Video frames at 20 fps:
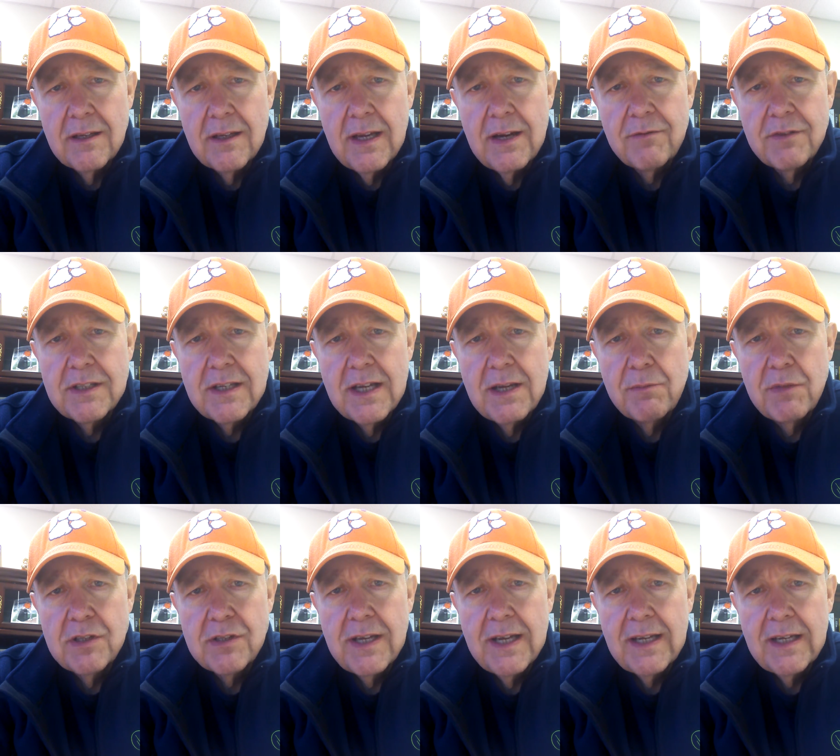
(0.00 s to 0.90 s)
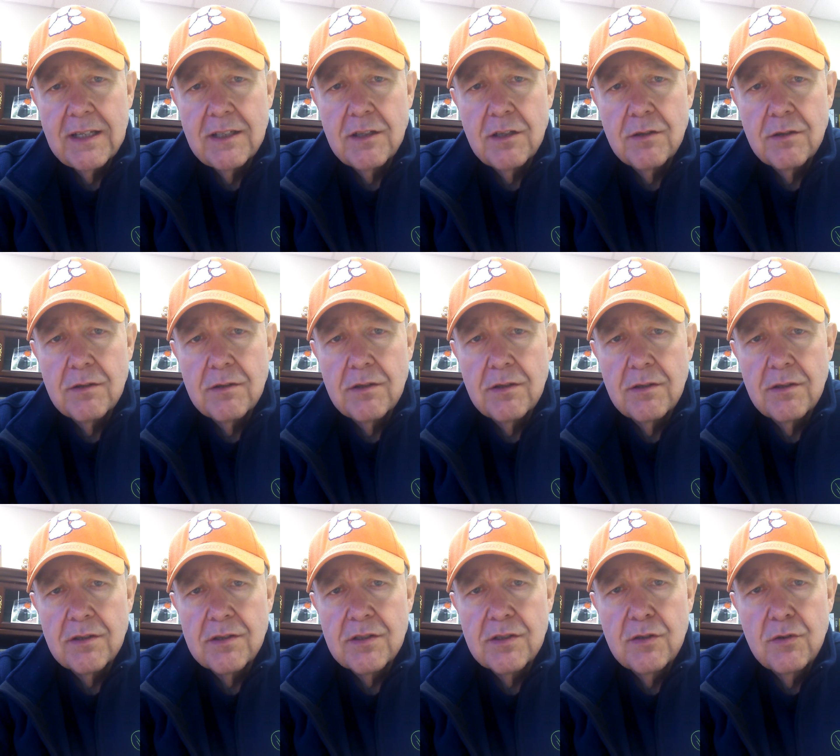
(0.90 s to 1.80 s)
Every time you take it,
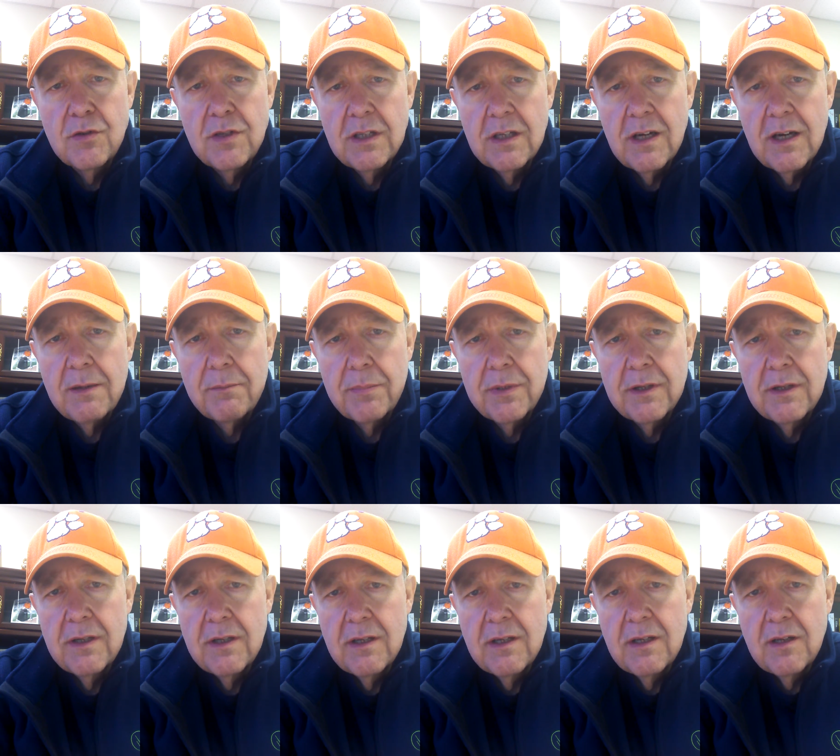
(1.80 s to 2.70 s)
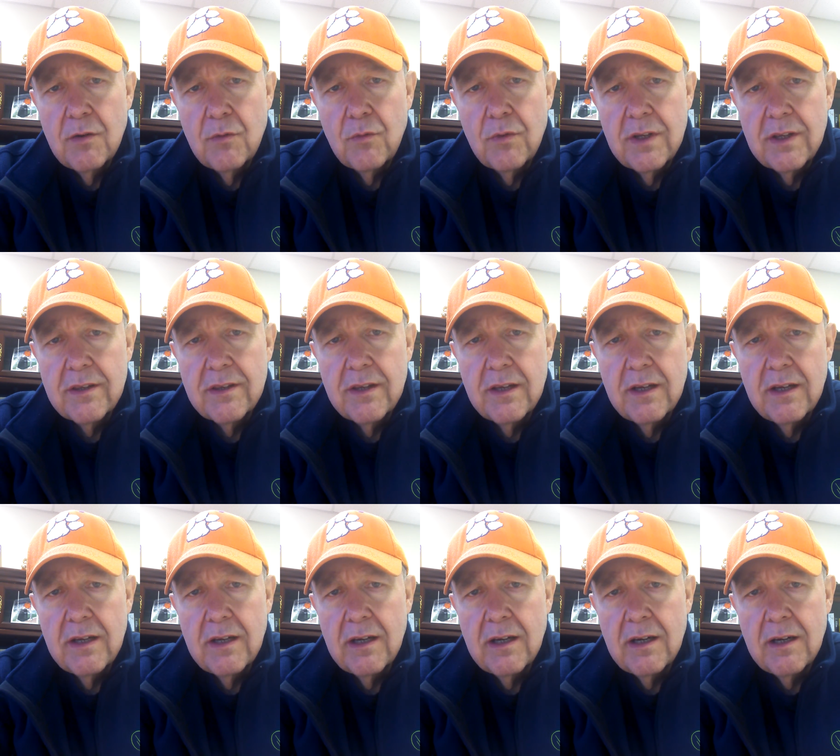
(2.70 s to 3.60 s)
you're suiting up with
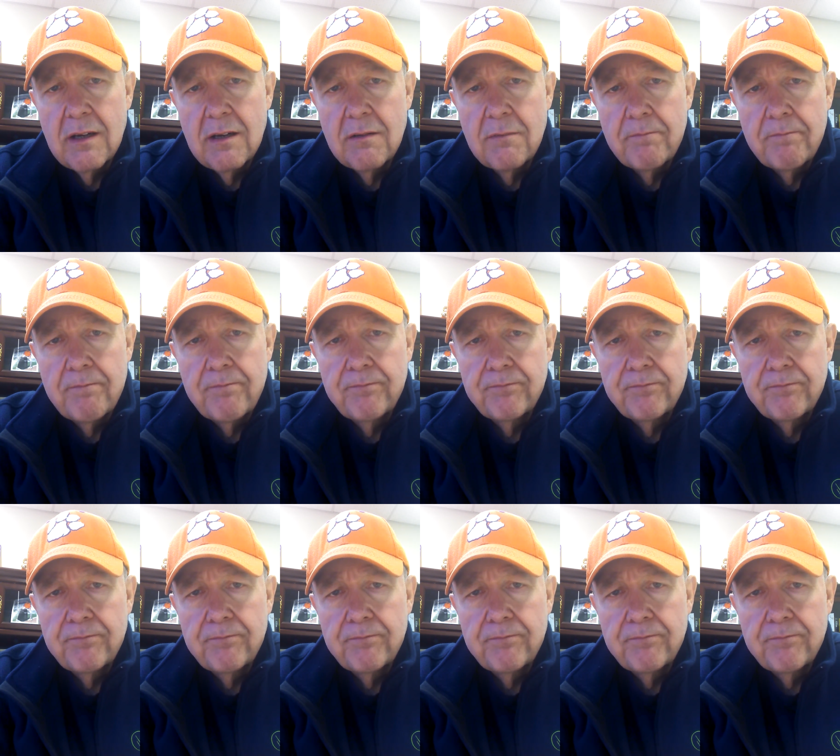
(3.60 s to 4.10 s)
an